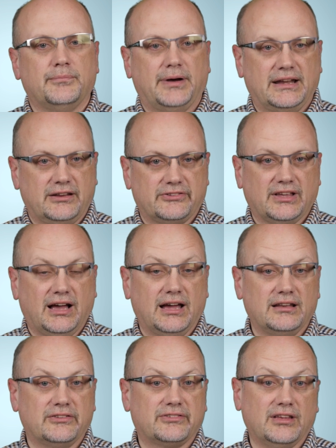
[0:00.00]
By
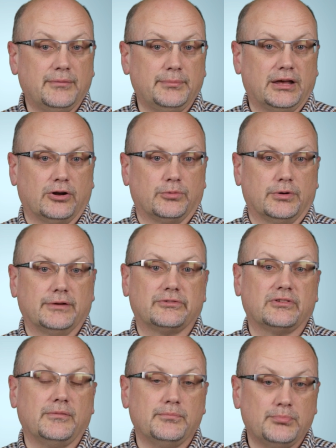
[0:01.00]
design, some metal
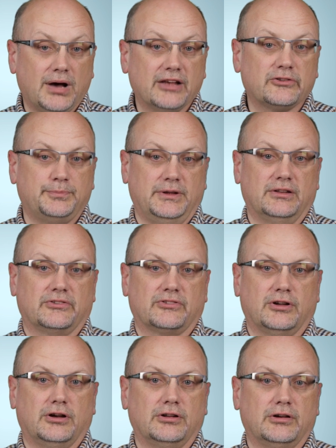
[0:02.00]
roofs must be
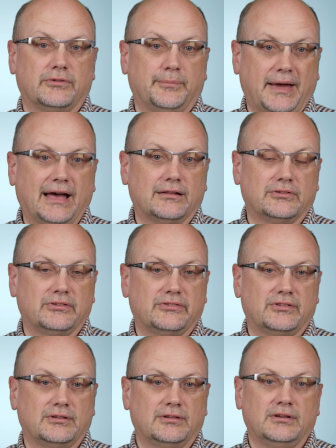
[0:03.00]
installed over
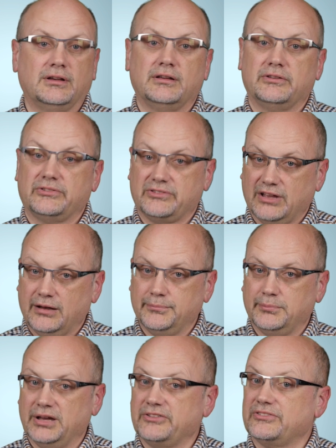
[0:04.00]
battens, some
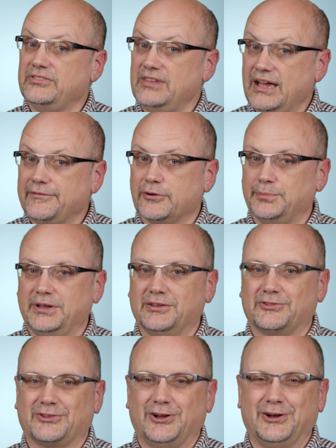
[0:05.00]
must never be
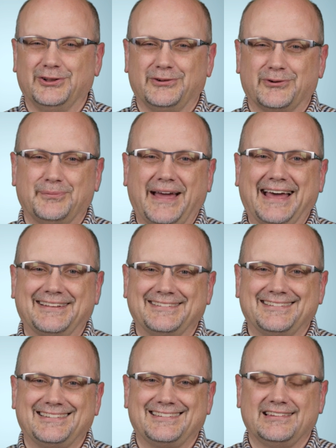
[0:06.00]
installed over
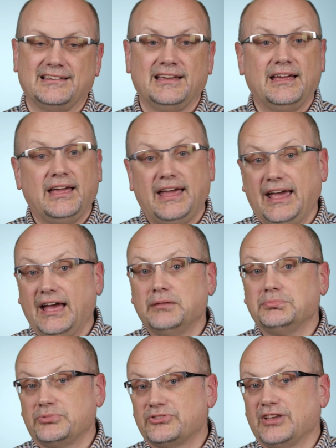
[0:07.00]
battens,
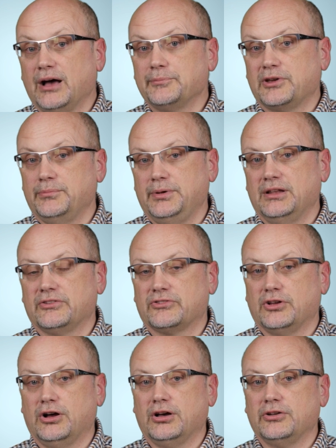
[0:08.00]
and some can be
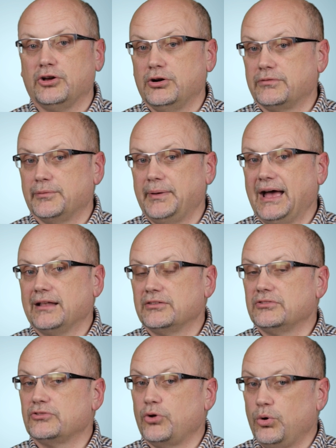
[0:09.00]
installed over
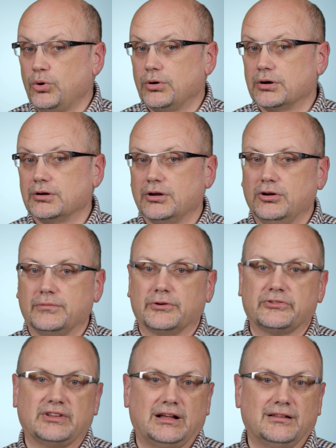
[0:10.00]
battens or over
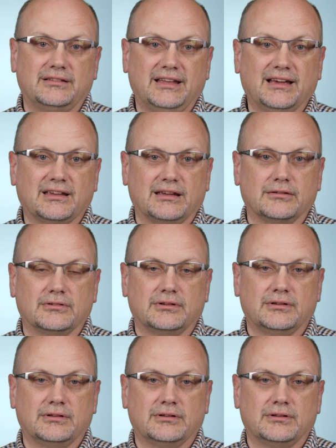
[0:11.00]
solid decking.